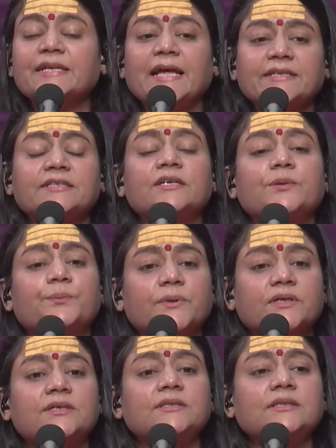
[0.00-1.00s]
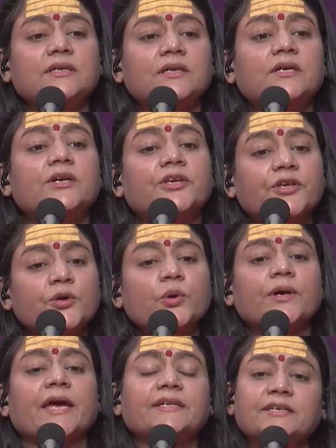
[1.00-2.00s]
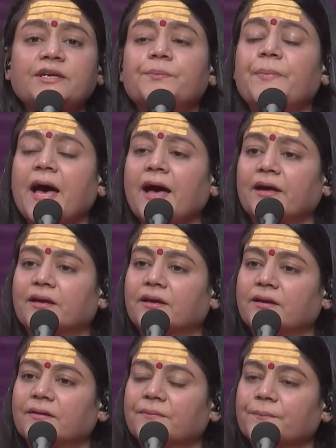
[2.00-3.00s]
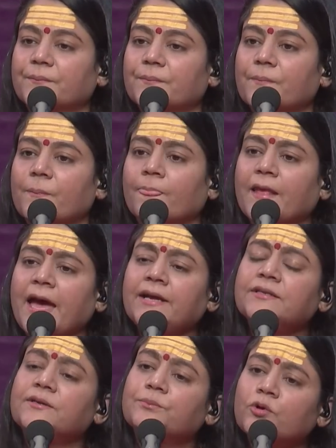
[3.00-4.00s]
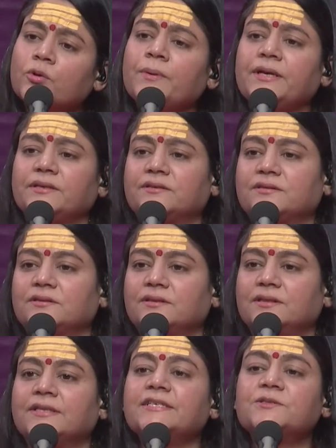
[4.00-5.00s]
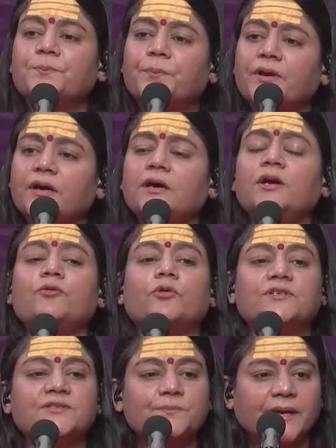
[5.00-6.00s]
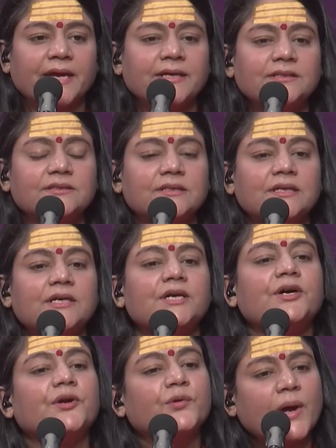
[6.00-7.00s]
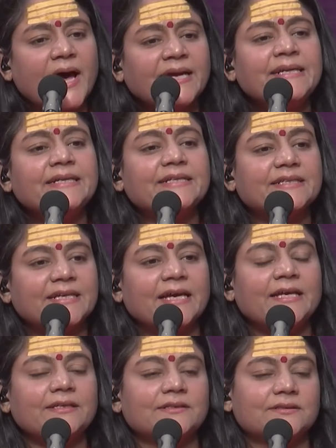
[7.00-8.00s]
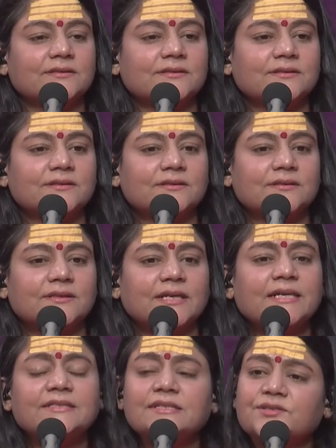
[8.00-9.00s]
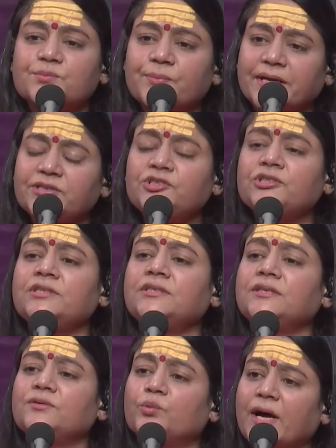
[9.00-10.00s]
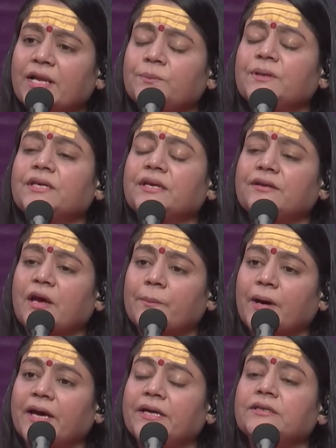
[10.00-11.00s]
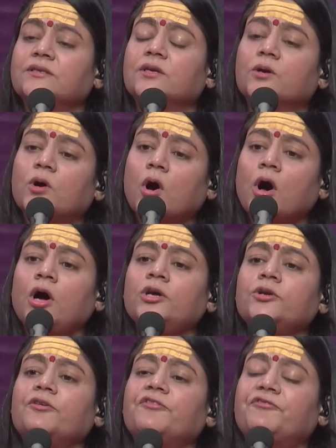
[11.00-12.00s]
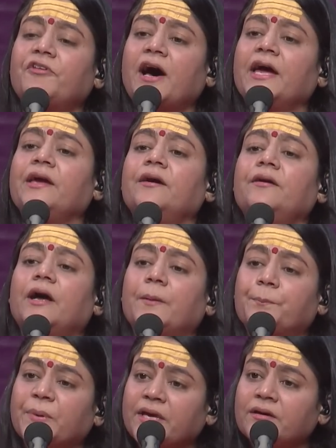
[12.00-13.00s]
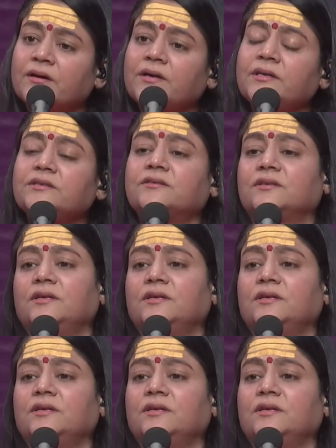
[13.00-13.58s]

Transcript: let her burn. You get her back. And the moment this prayer was made, right then, it is mentioned in Valmiki Ramayana, the god of fire appeared